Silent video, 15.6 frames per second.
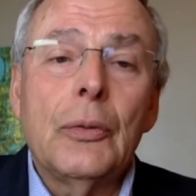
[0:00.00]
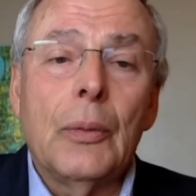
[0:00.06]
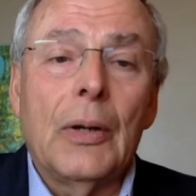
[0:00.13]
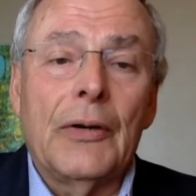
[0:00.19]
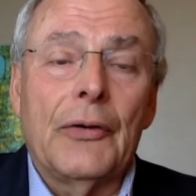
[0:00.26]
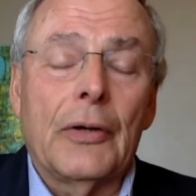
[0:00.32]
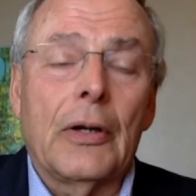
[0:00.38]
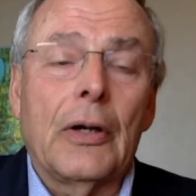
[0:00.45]

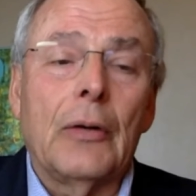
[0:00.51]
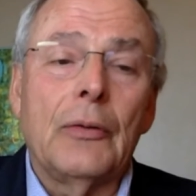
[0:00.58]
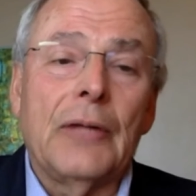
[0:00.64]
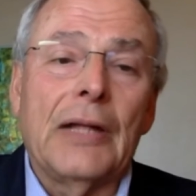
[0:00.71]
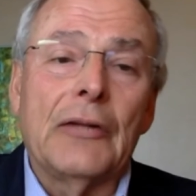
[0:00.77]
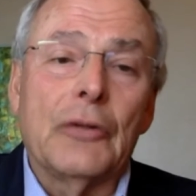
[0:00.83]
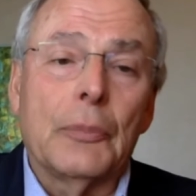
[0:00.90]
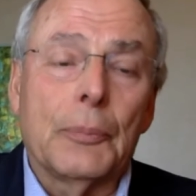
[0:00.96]
who
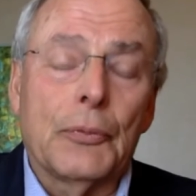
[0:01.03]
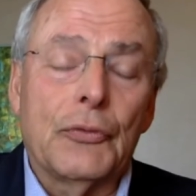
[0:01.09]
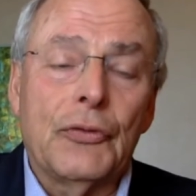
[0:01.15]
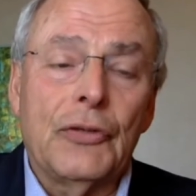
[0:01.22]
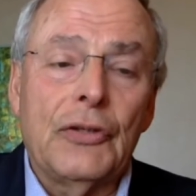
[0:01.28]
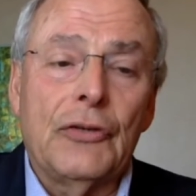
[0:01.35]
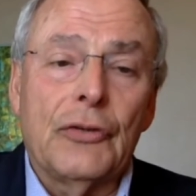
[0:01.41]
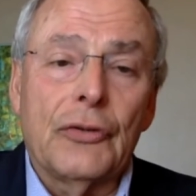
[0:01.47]
undergo dental
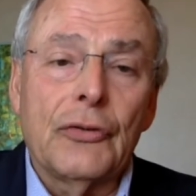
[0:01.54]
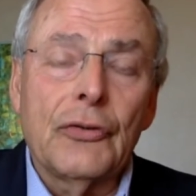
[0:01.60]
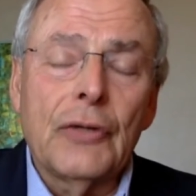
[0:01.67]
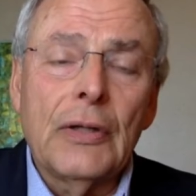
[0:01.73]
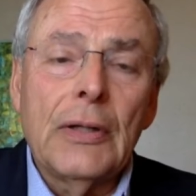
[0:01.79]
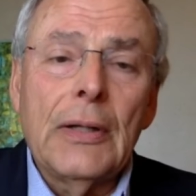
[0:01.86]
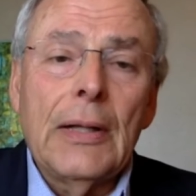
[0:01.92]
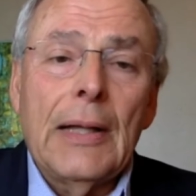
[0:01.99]
procedures